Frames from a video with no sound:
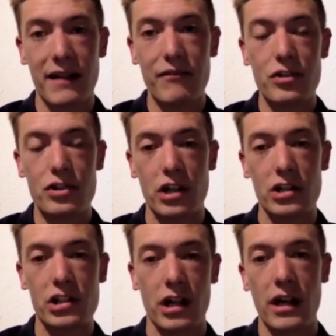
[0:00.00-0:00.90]

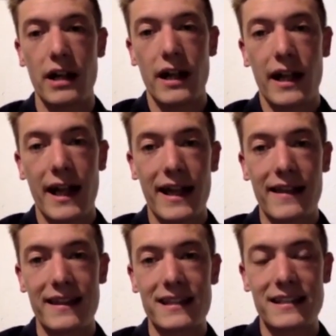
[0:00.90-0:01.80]
infrastructure,
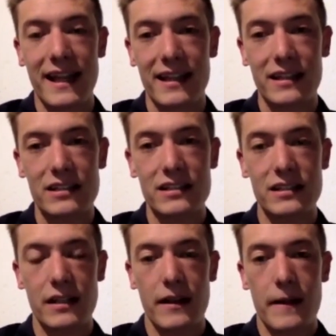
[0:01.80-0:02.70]
this takes,